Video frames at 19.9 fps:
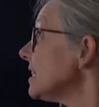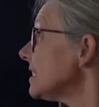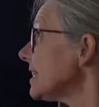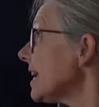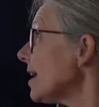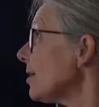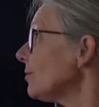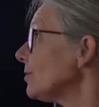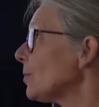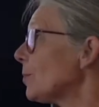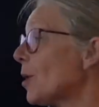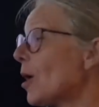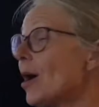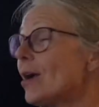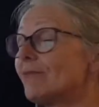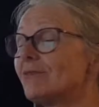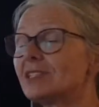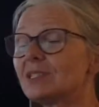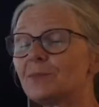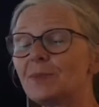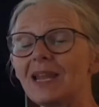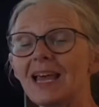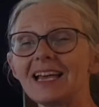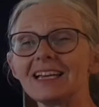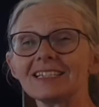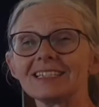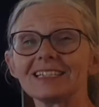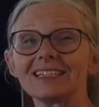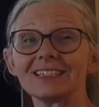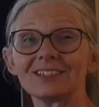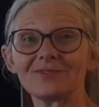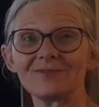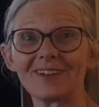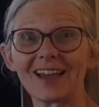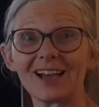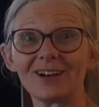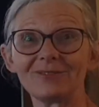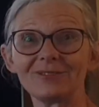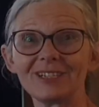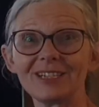Down the pirate's plait and
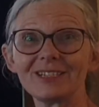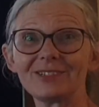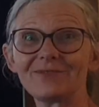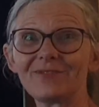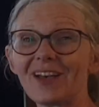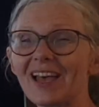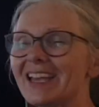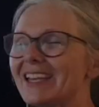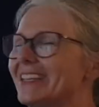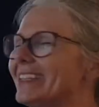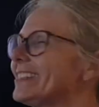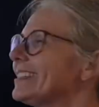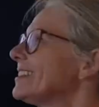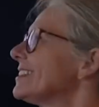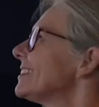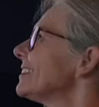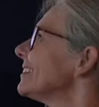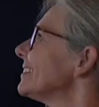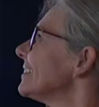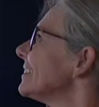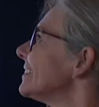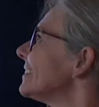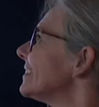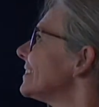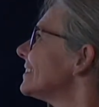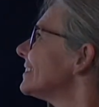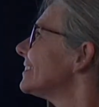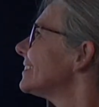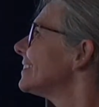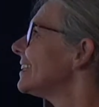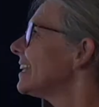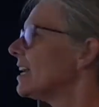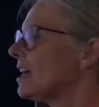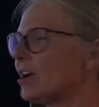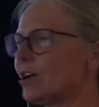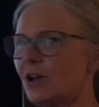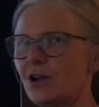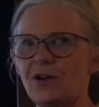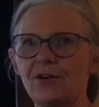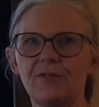around his face.
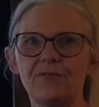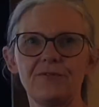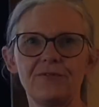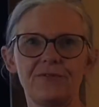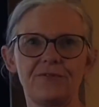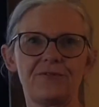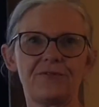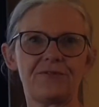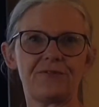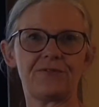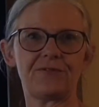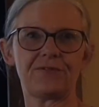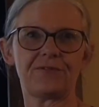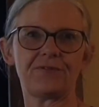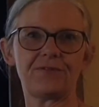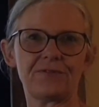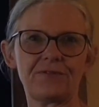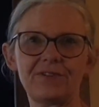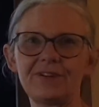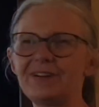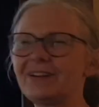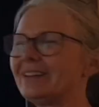Mm.